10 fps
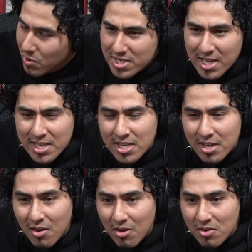What is that
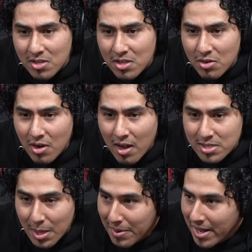shit called? You know how
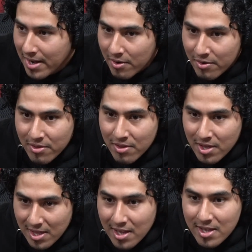it's like Planet Earth?
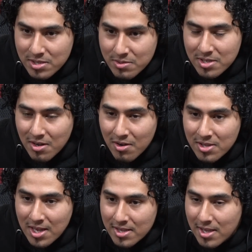I think that's what it's
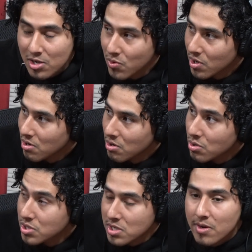called. They're doing a
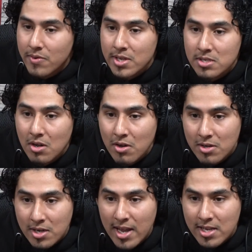new series
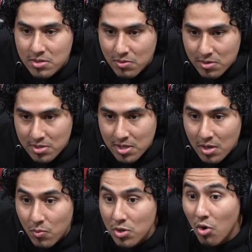on dinosaurs
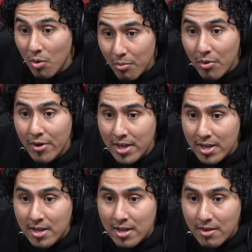with Homeboy
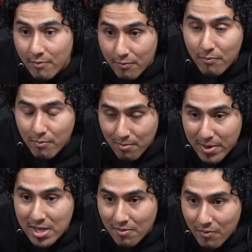
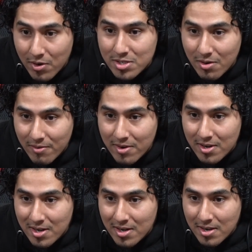being the voiceover
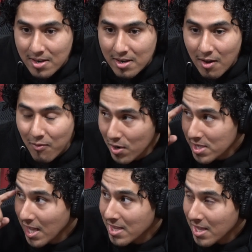of
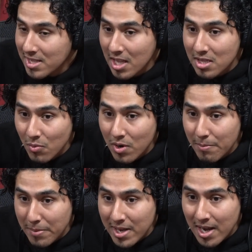what they think that they would
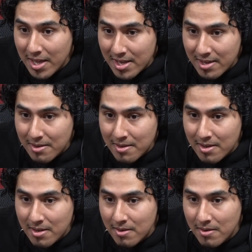have been like
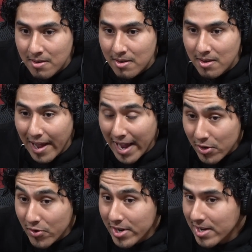
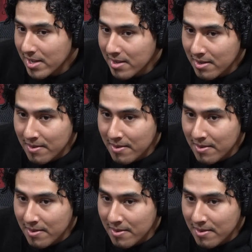accurately.